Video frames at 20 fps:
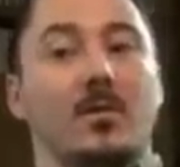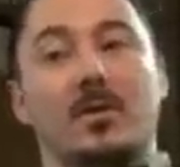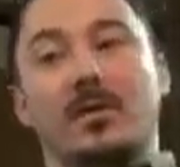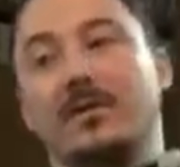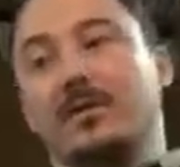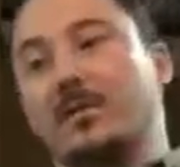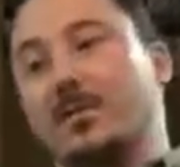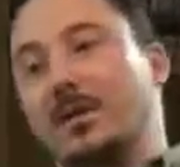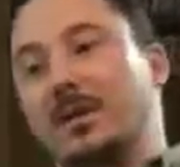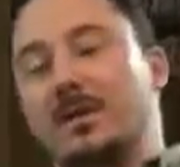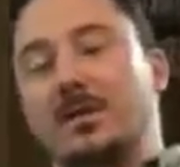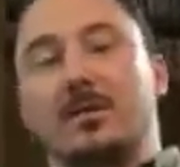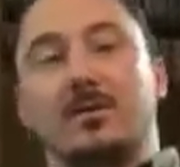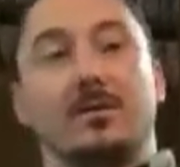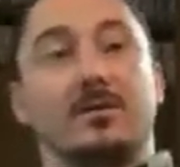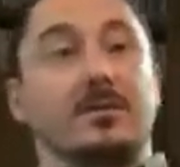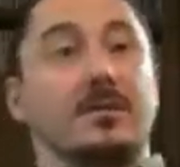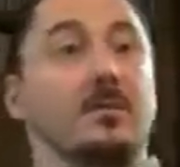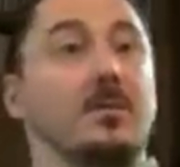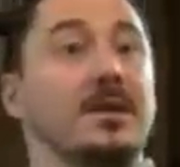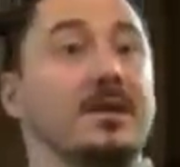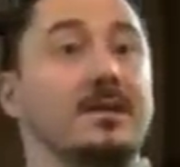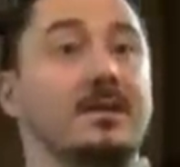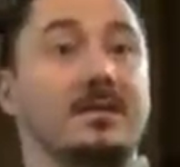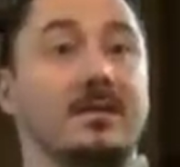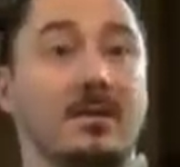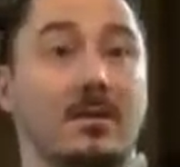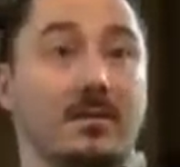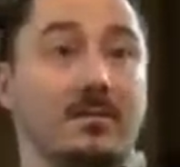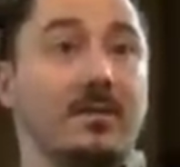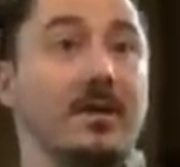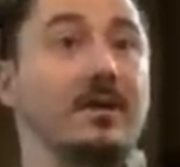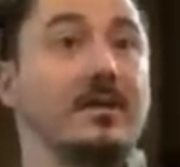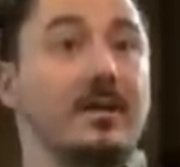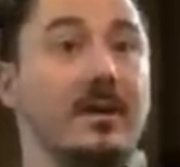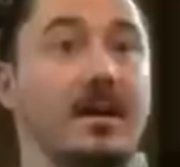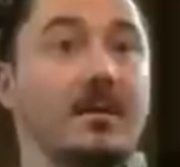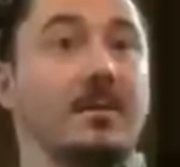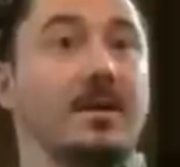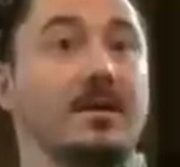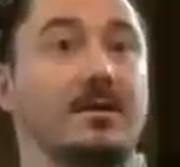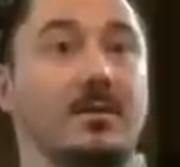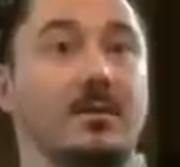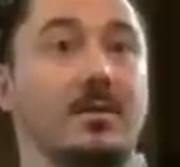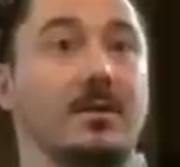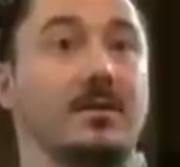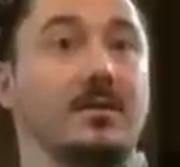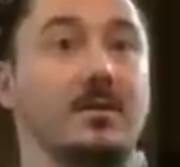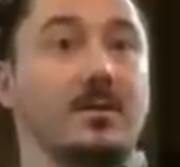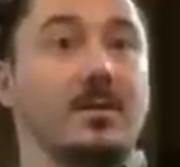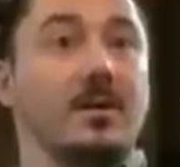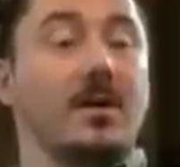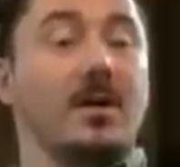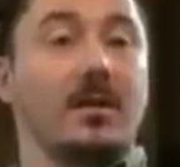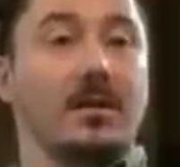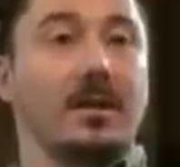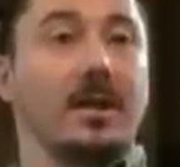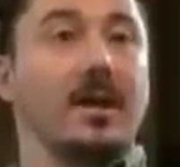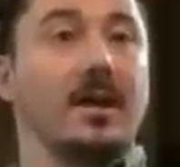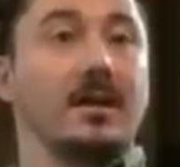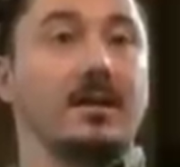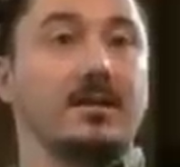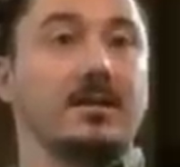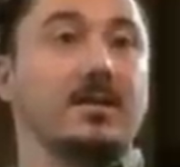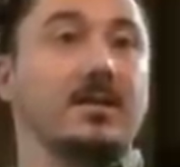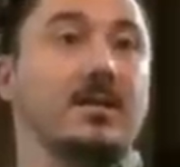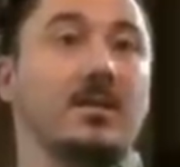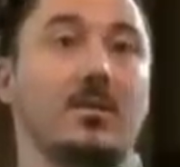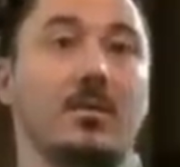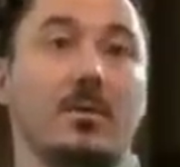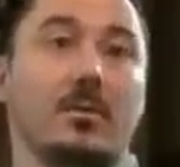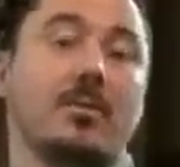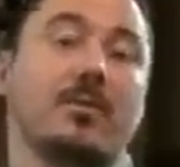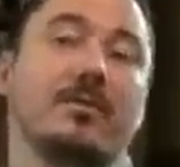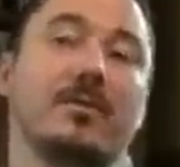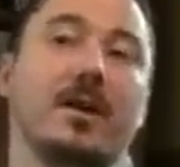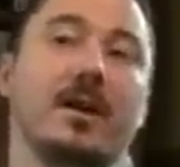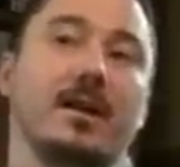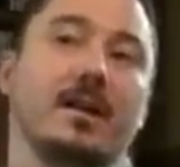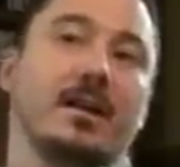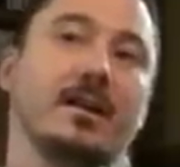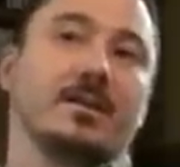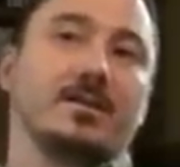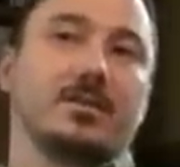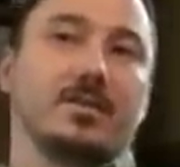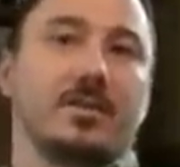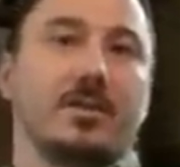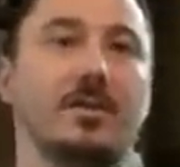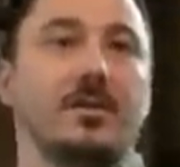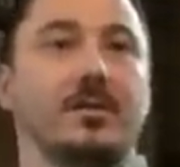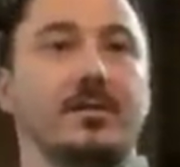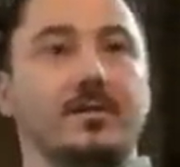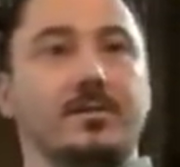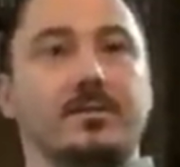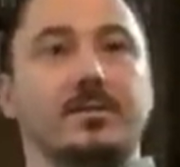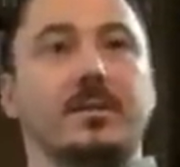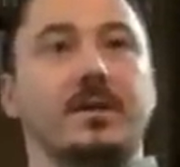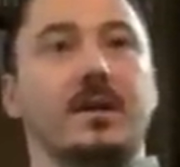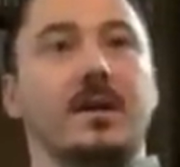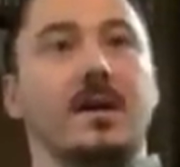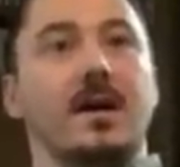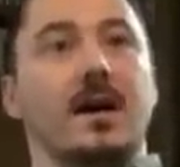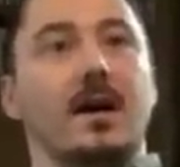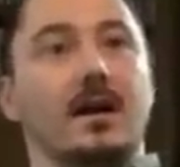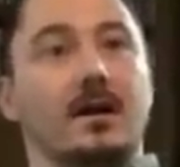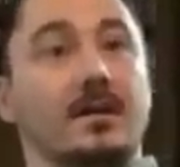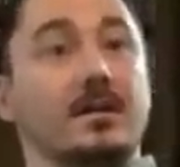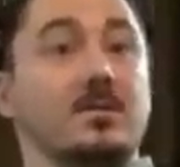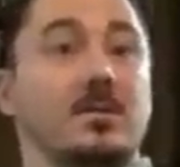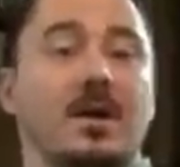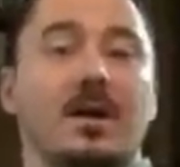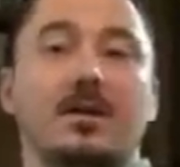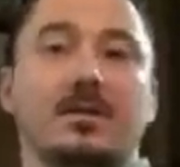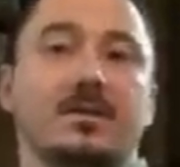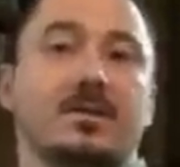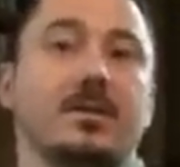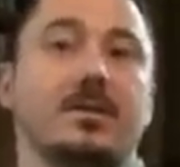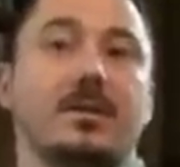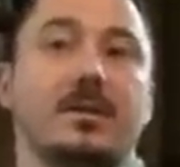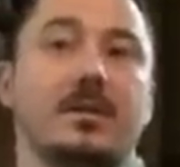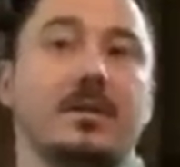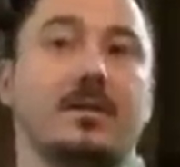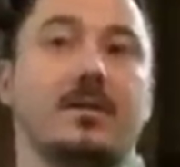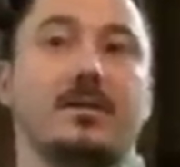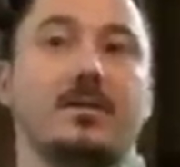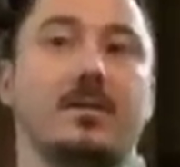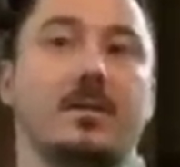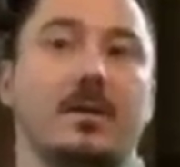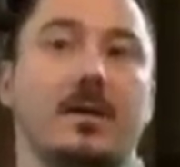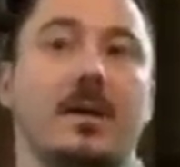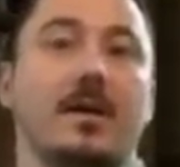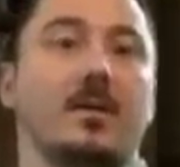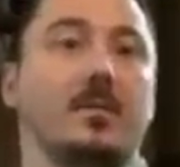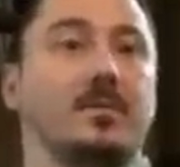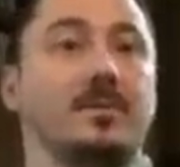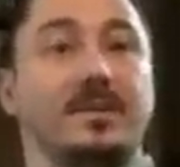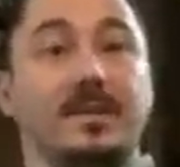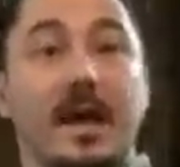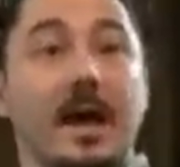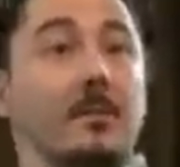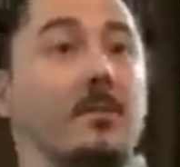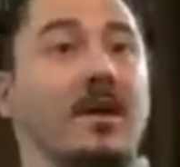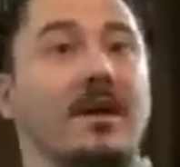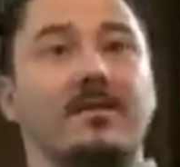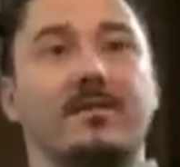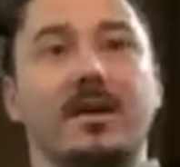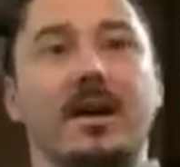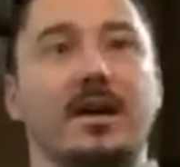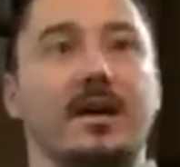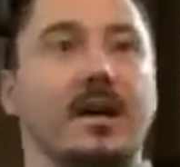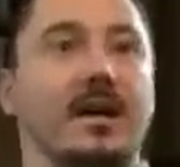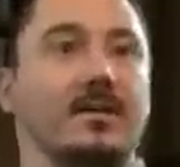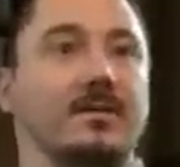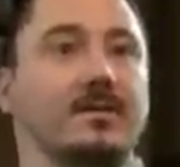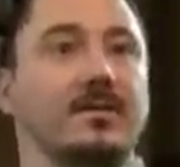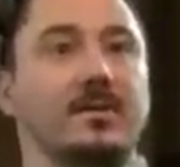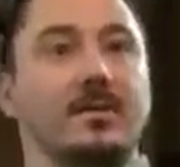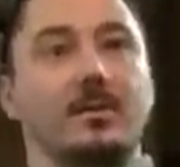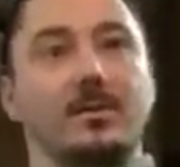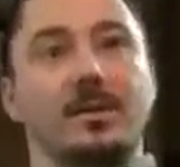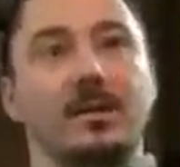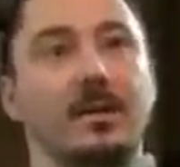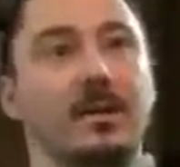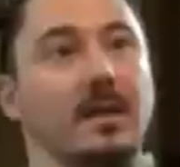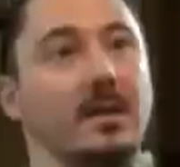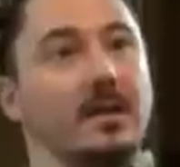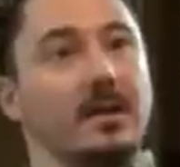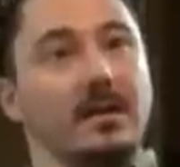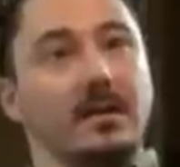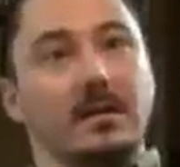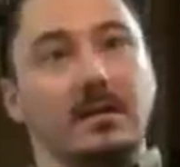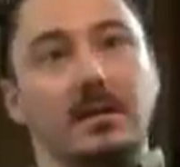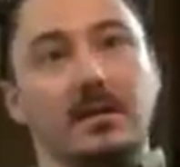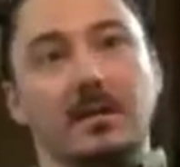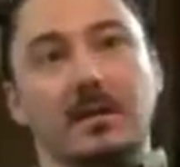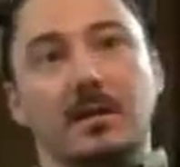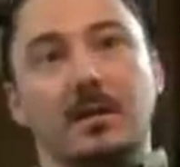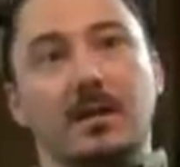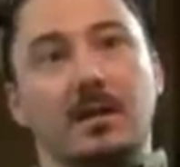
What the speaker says: Or if we know there's a big snow event coming during the holidays, you know, we'll provide extra crews. Because we also, you know, help stat medevac out too when they need it.